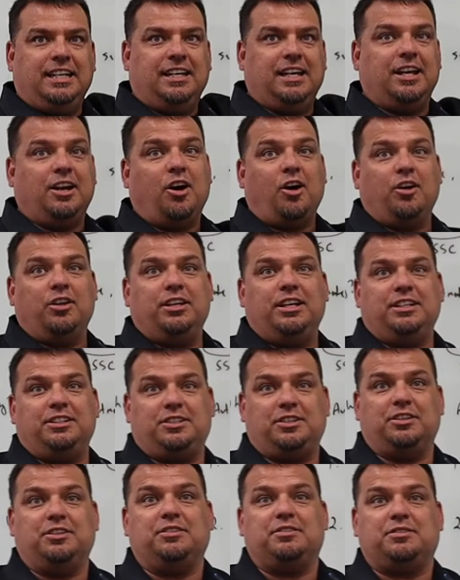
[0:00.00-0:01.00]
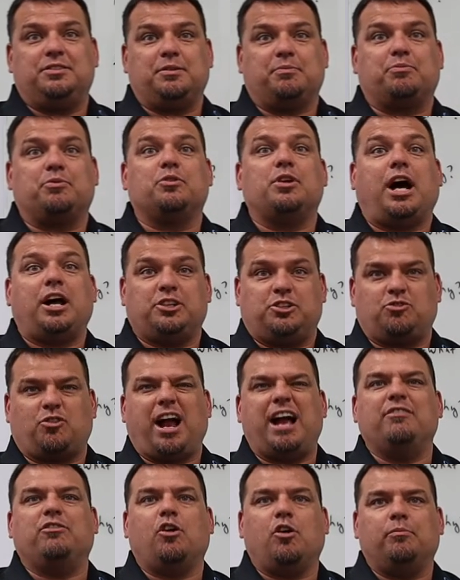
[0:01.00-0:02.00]
And, all, and to, to I'll
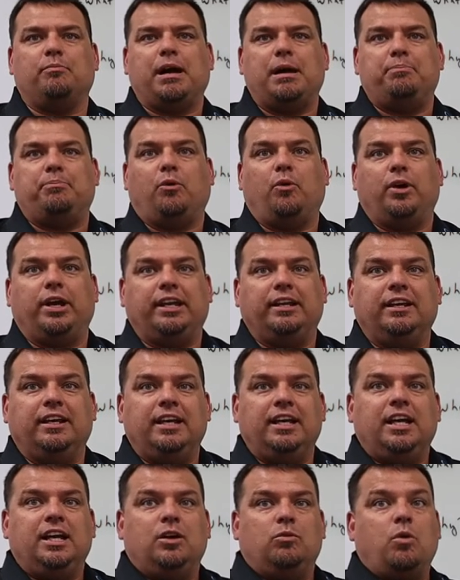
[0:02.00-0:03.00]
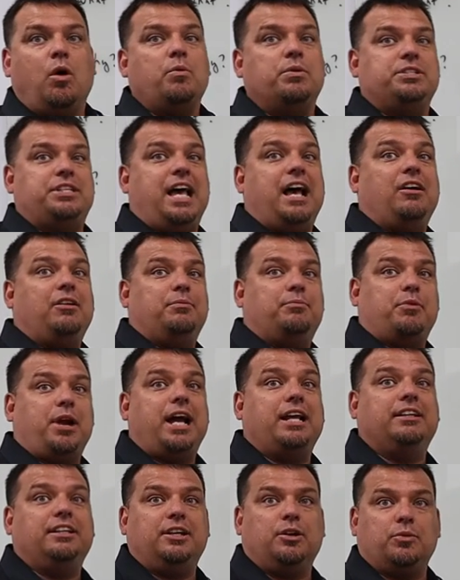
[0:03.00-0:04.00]
drive home my point. What was Allen
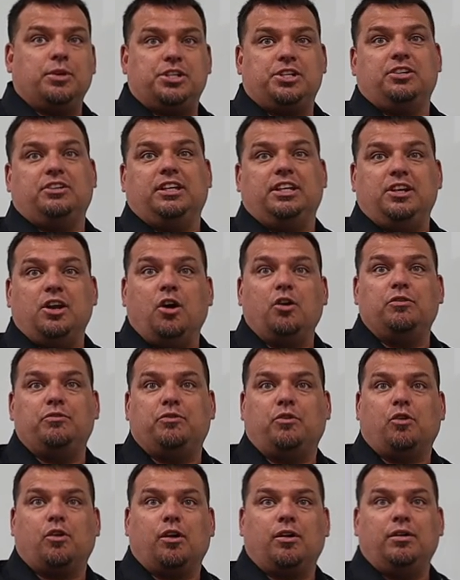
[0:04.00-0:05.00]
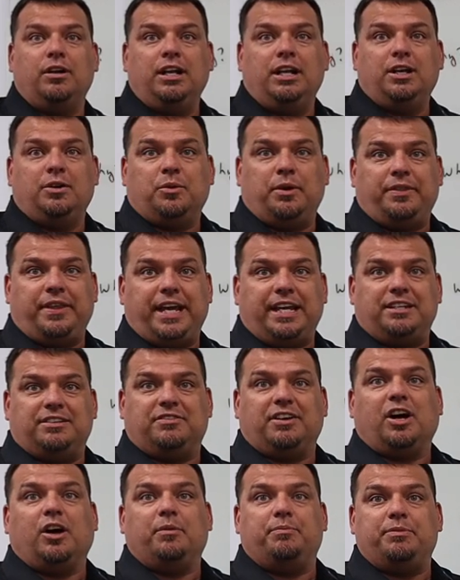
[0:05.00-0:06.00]
Bradley originally known for when they
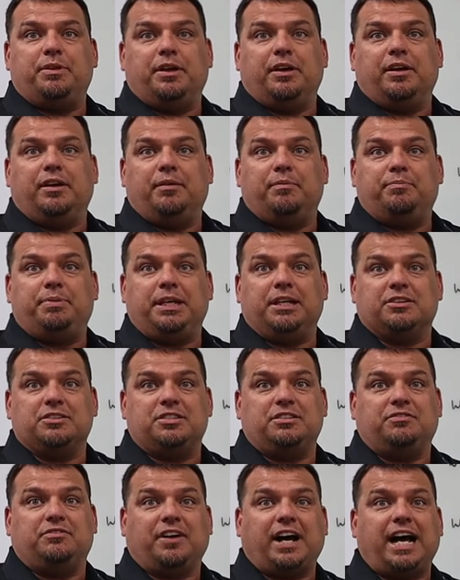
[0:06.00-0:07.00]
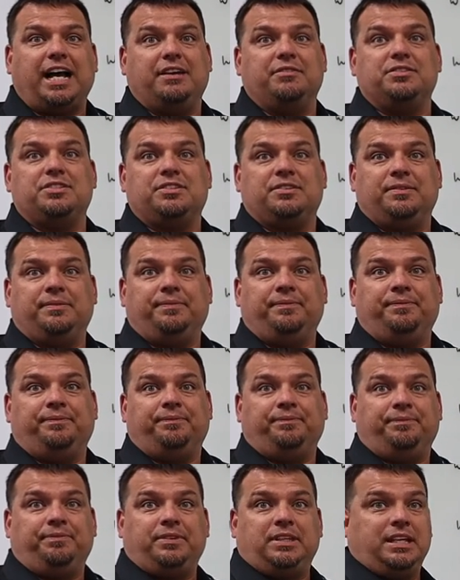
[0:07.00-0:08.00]
developed the PLC5s?
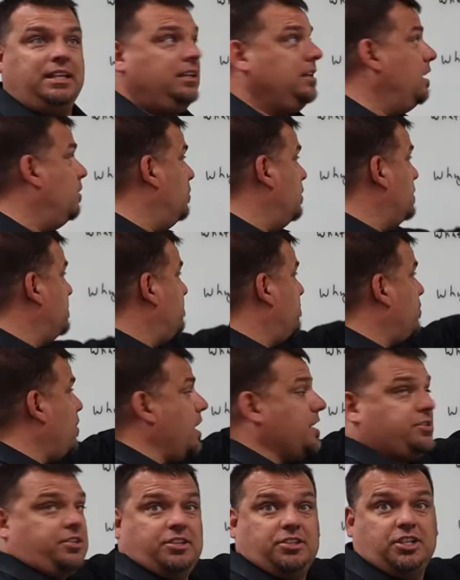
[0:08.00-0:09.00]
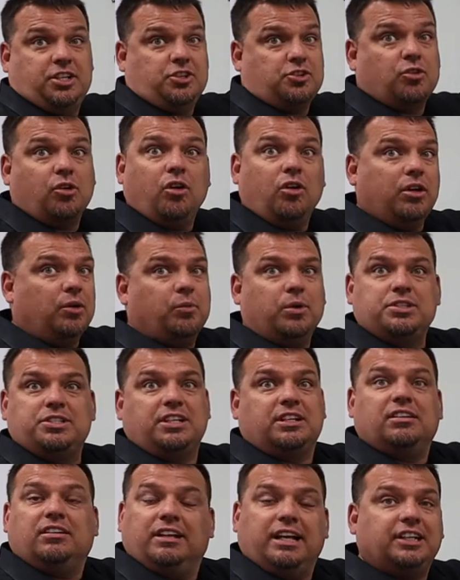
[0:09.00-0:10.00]
It was process control. It
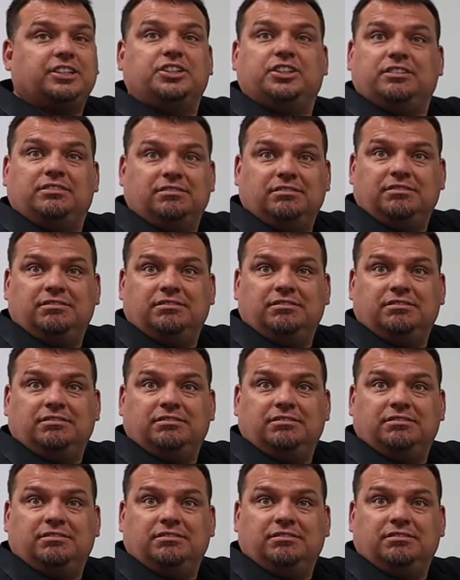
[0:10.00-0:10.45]
wasn't collection.